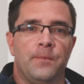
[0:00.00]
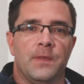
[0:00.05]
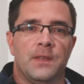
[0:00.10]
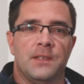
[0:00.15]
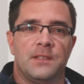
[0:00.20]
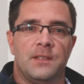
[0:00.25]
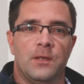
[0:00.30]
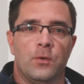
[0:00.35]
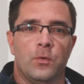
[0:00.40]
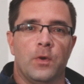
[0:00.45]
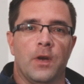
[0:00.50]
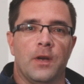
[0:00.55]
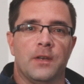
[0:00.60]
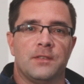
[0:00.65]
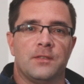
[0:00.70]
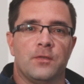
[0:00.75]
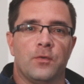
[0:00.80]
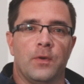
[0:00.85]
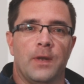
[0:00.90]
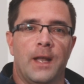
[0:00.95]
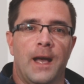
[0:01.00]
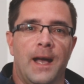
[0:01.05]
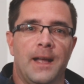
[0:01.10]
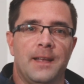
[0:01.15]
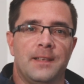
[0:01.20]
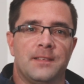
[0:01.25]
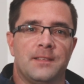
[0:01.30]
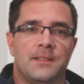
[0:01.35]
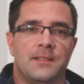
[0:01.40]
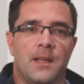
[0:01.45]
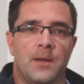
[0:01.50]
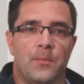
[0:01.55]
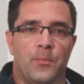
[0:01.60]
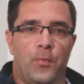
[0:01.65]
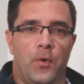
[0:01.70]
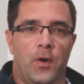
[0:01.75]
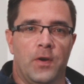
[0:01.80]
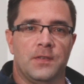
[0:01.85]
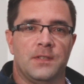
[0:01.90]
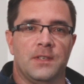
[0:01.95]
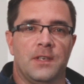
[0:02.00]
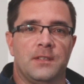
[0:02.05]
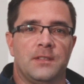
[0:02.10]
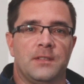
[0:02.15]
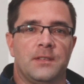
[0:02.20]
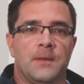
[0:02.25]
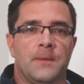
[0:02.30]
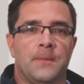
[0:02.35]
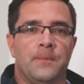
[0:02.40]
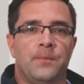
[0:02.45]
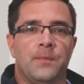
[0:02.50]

the steel goes through an 8-step process,